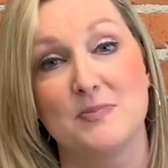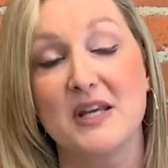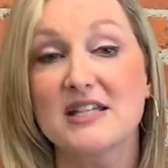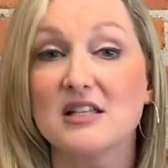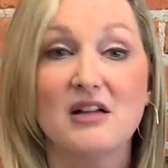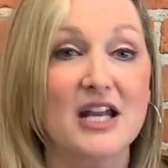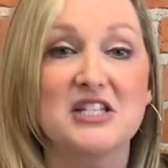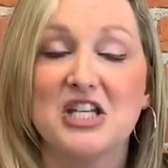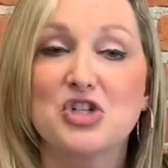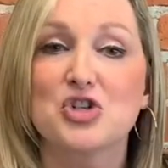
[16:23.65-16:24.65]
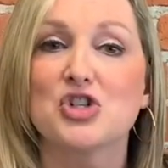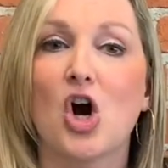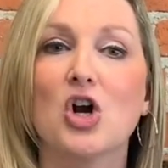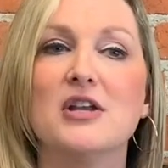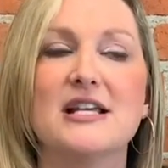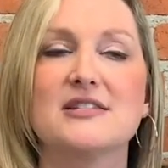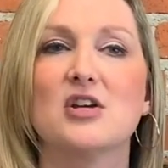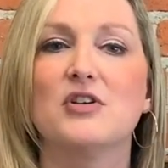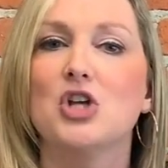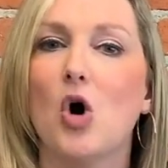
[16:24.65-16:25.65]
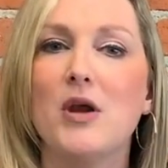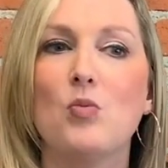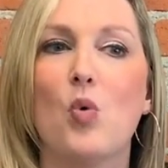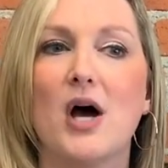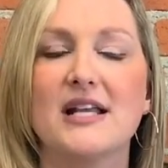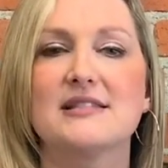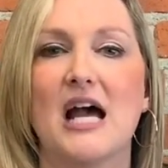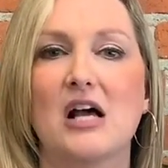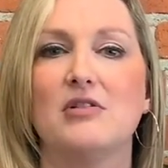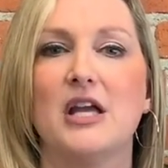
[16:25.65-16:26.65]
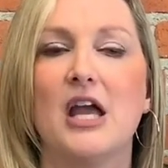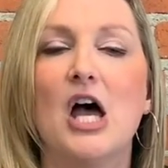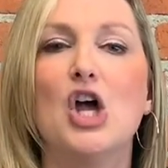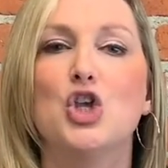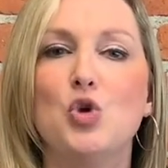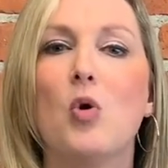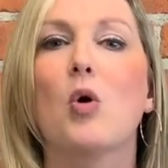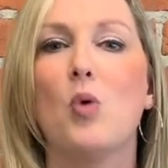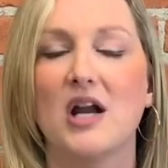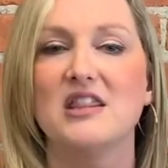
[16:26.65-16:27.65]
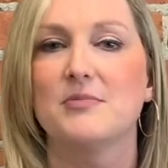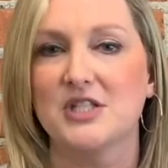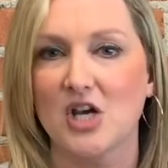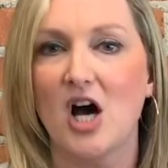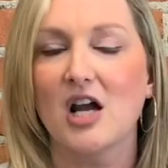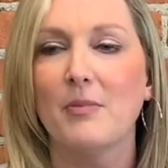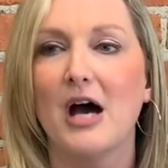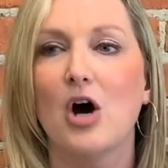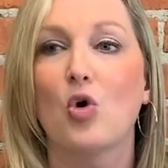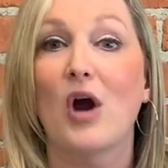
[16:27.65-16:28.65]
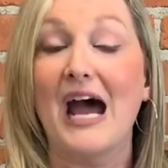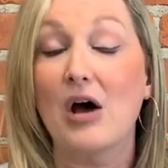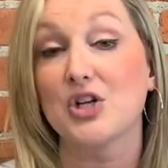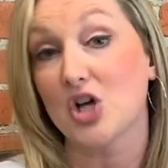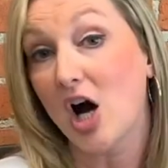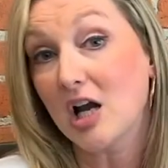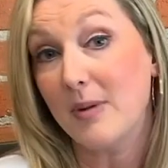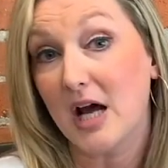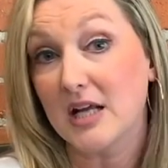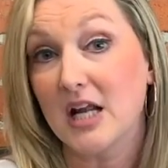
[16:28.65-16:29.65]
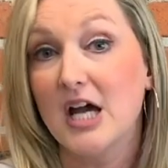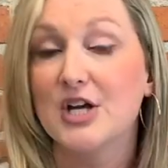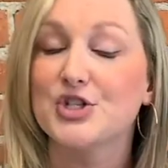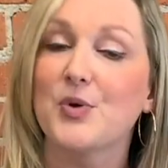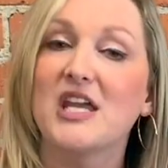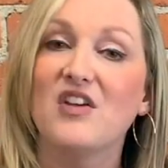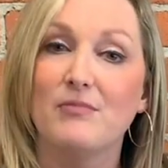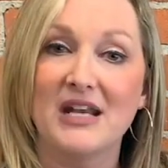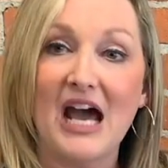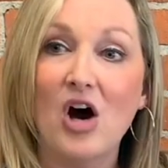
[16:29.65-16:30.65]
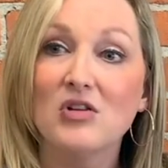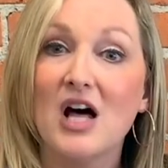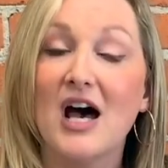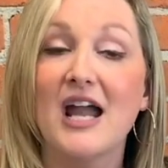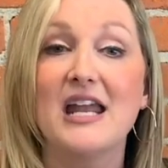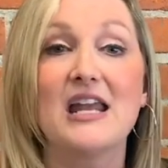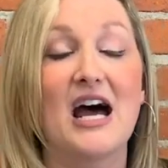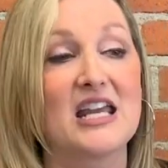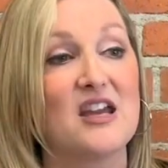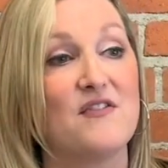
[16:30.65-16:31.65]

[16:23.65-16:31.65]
because a lot of teachers aren't necessarily knowing what exactly you are wanting them to talk about or how to talk about it. So I give them an outline, I